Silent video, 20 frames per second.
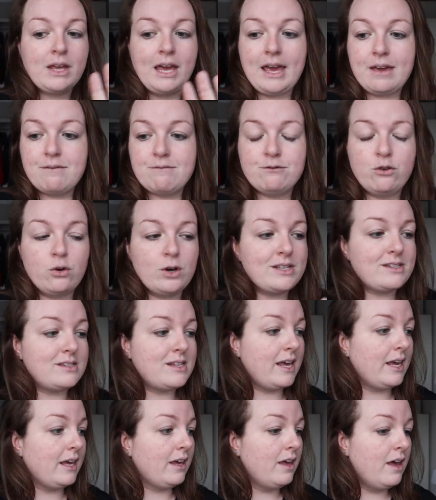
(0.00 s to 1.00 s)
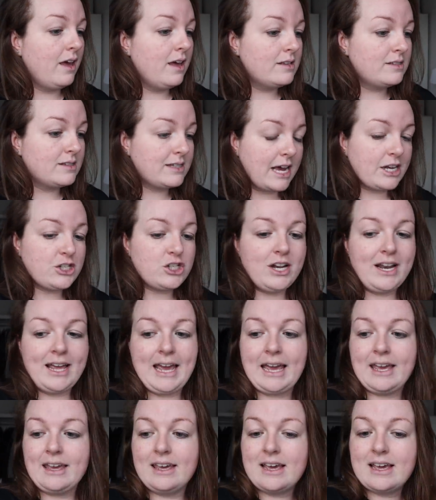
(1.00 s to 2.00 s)
invoicing,
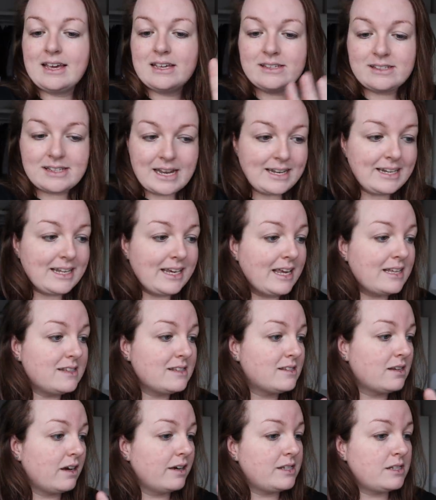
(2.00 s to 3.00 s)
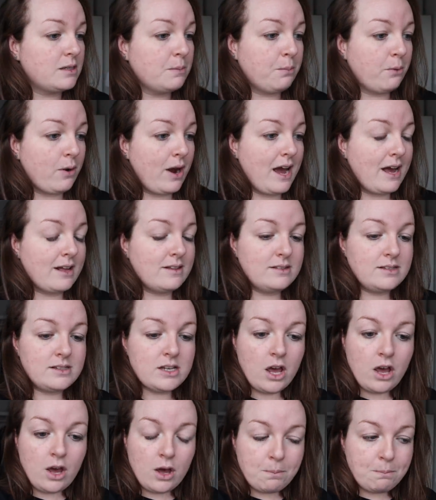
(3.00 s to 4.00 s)
scheduling, sending insights to brands,
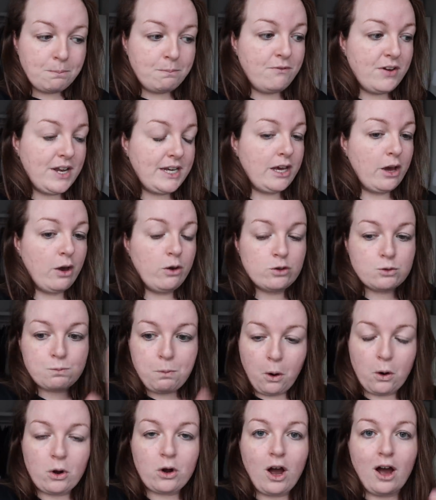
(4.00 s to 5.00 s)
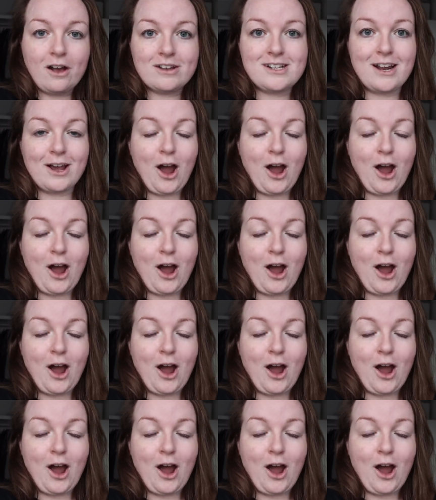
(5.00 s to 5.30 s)
videos, podcasts.